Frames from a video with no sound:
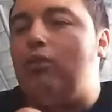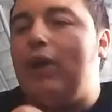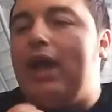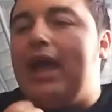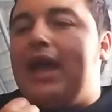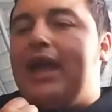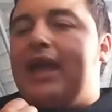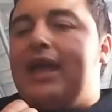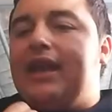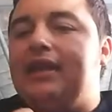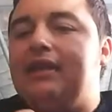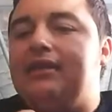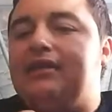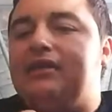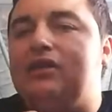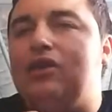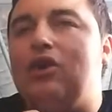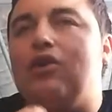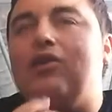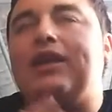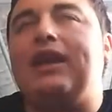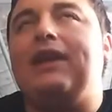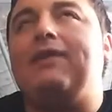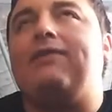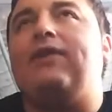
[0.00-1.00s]
When,
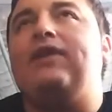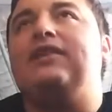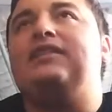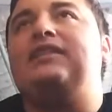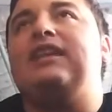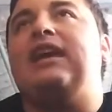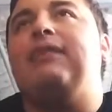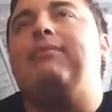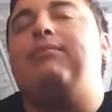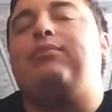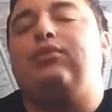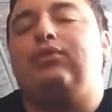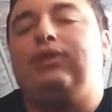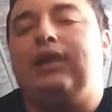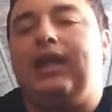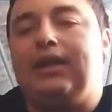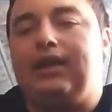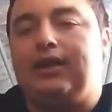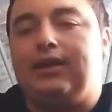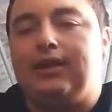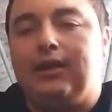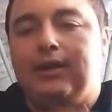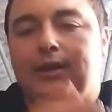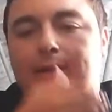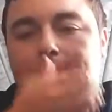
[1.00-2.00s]
okay, for example,
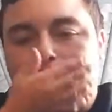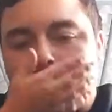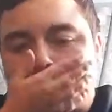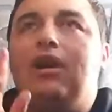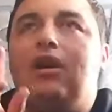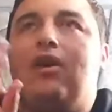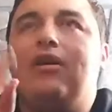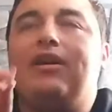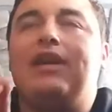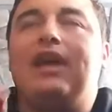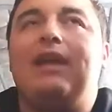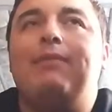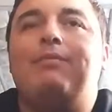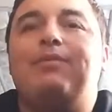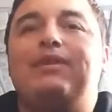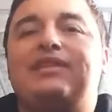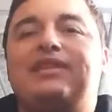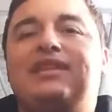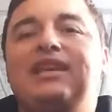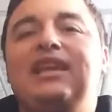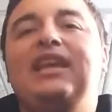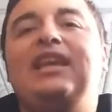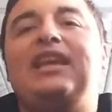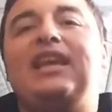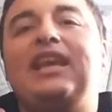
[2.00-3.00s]
okay, but
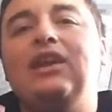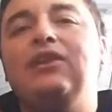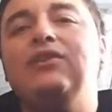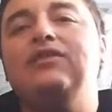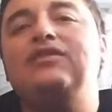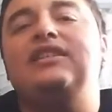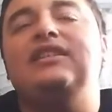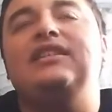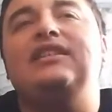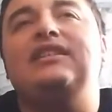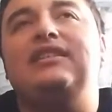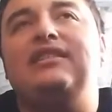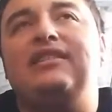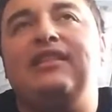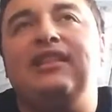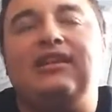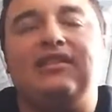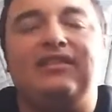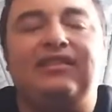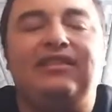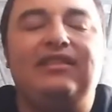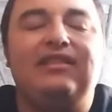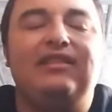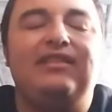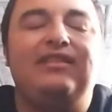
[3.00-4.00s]
see, here's
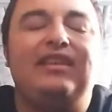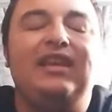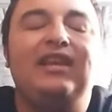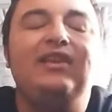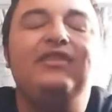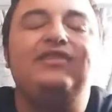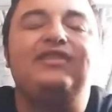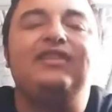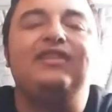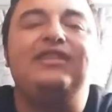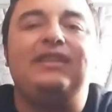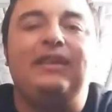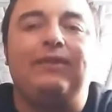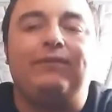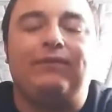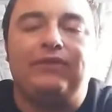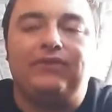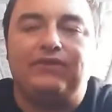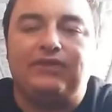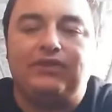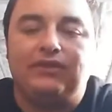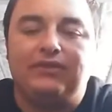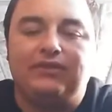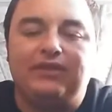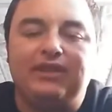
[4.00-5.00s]
the
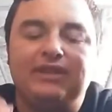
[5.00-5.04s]
difference though.